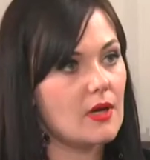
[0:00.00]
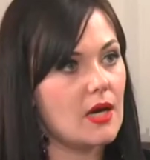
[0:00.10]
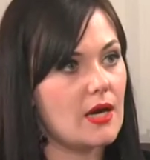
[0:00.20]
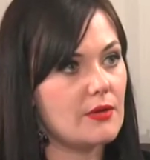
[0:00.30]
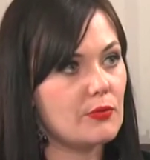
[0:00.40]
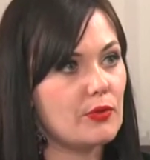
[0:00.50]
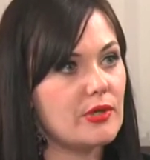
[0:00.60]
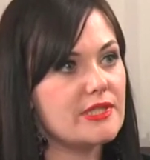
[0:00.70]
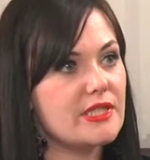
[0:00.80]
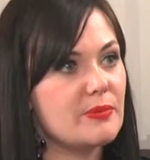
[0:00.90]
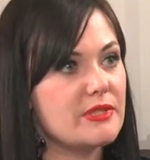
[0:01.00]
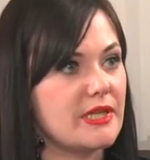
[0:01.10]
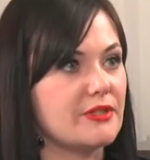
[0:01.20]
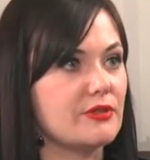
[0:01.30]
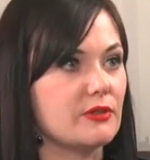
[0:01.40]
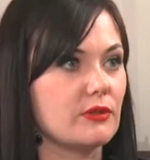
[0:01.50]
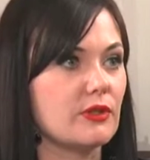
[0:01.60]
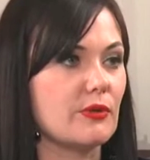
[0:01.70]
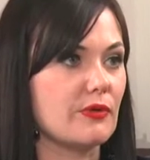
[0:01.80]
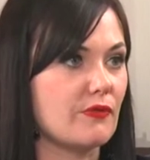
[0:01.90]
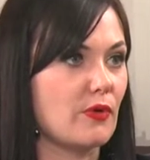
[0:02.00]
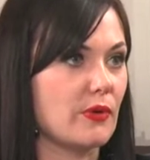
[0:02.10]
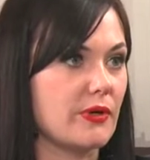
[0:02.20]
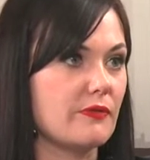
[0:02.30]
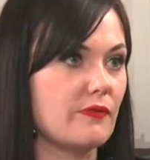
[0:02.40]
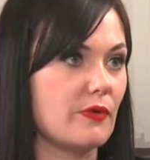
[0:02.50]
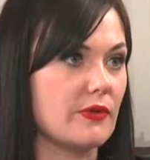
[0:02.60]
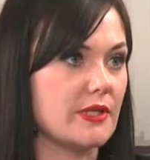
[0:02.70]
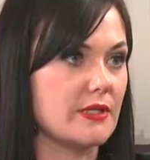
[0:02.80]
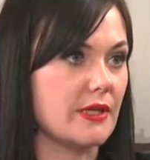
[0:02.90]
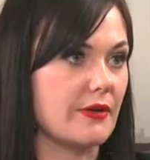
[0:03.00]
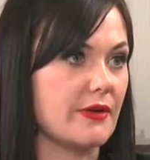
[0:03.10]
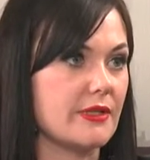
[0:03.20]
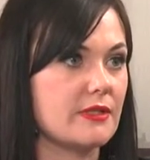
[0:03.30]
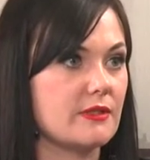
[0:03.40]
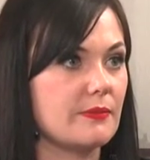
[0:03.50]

And what is the potential going forward for these areas?